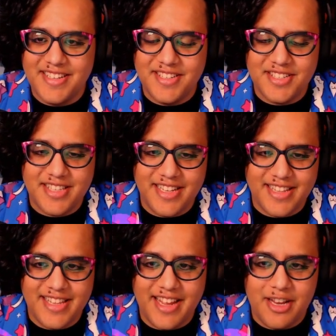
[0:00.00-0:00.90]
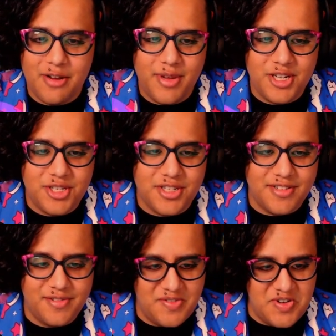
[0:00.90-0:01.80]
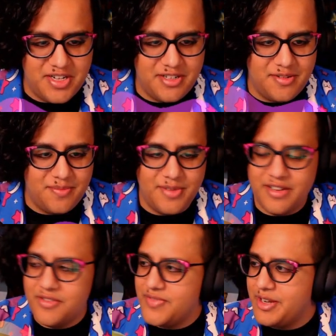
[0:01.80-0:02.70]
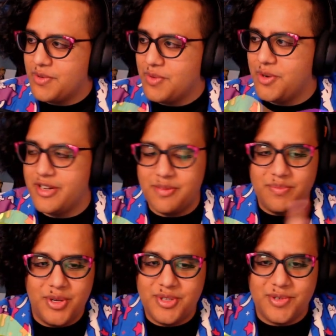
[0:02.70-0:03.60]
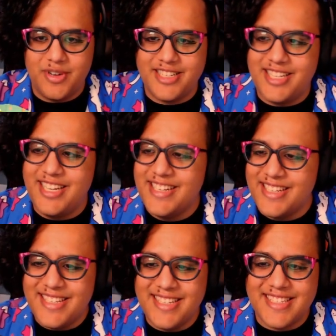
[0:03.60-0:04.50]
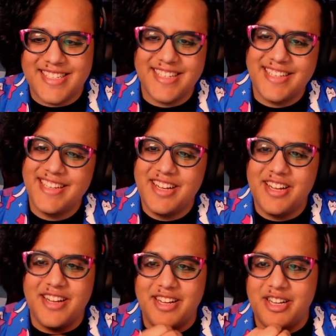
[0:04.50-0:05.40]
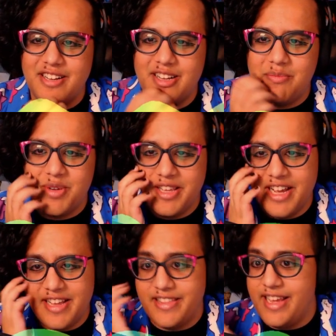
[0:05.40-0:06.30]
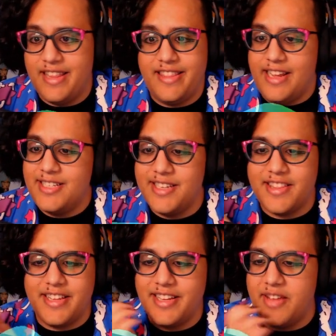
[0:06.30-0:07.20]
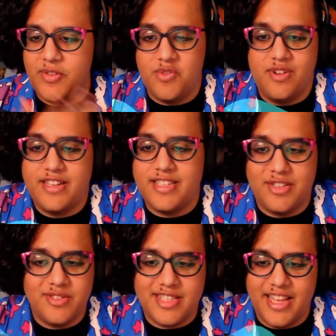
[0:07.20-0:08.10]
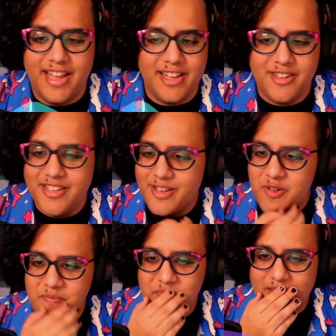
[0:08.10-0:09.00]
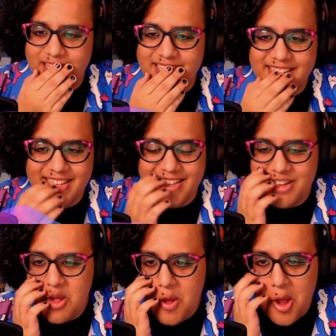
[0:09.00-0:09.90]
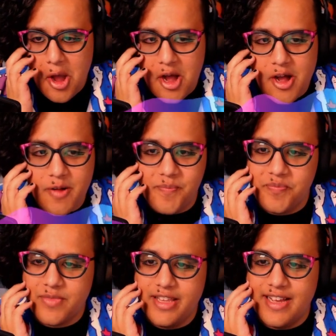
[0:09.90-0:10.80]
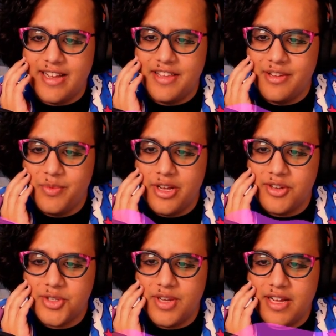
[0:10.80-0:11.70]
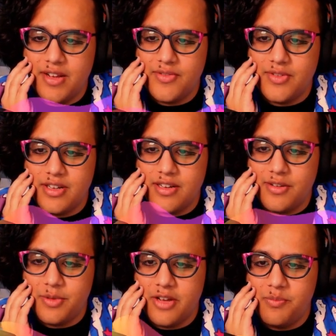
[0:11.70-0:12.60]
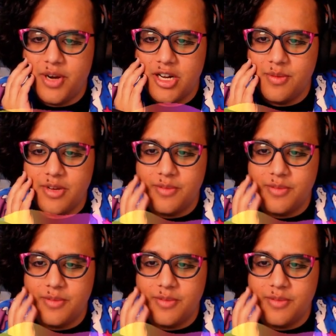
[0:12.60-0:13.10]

just like the animation of it growing in both directions. But yeah, that's a thing if you want to use that. Yeah, and then we also have bottom